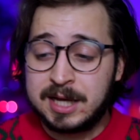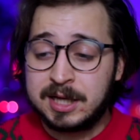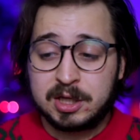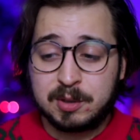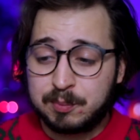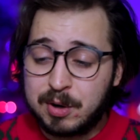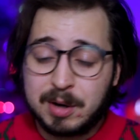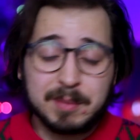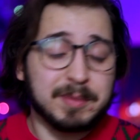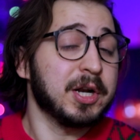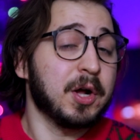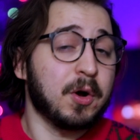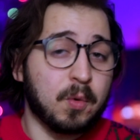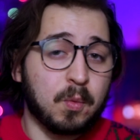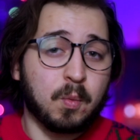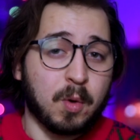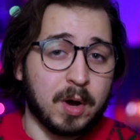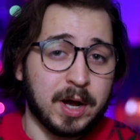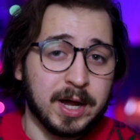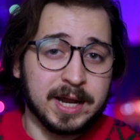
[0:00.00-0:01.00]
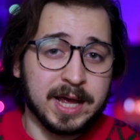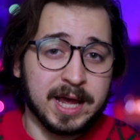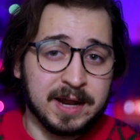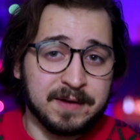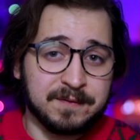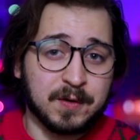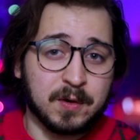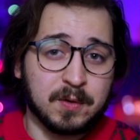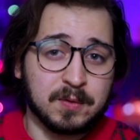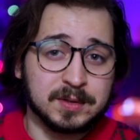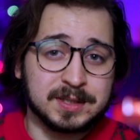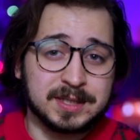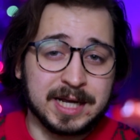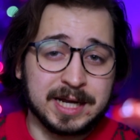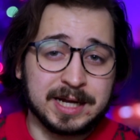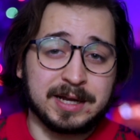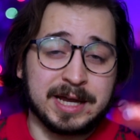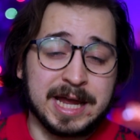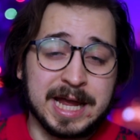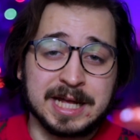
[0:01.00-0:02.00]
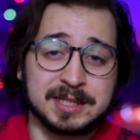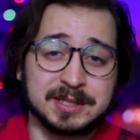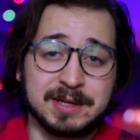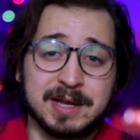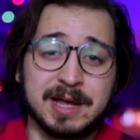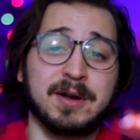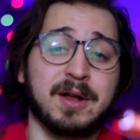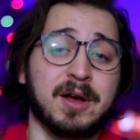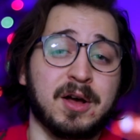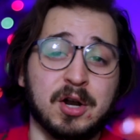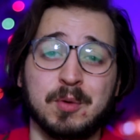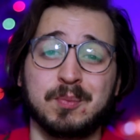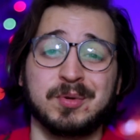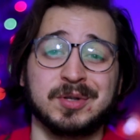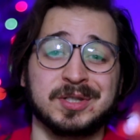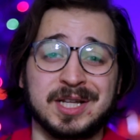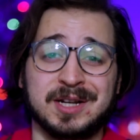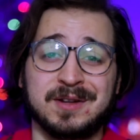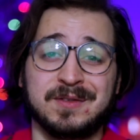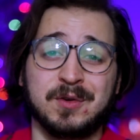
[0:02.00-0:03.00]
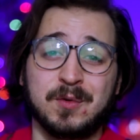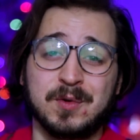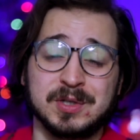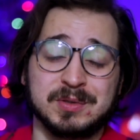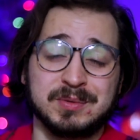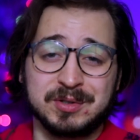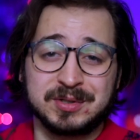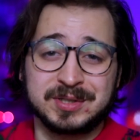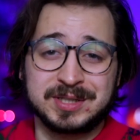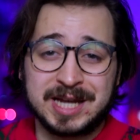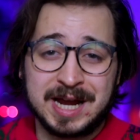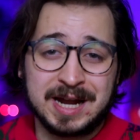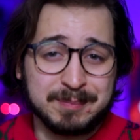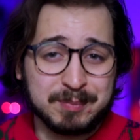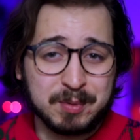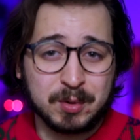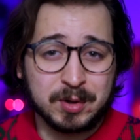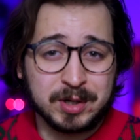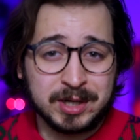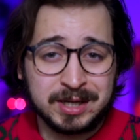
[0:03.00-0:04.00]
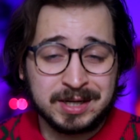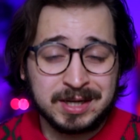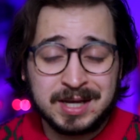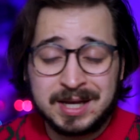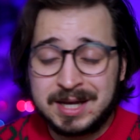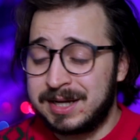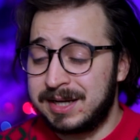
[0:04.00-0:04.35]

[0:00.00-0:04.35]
you probably don't want headphones that cancel out 100% of noise when you're skateboarding,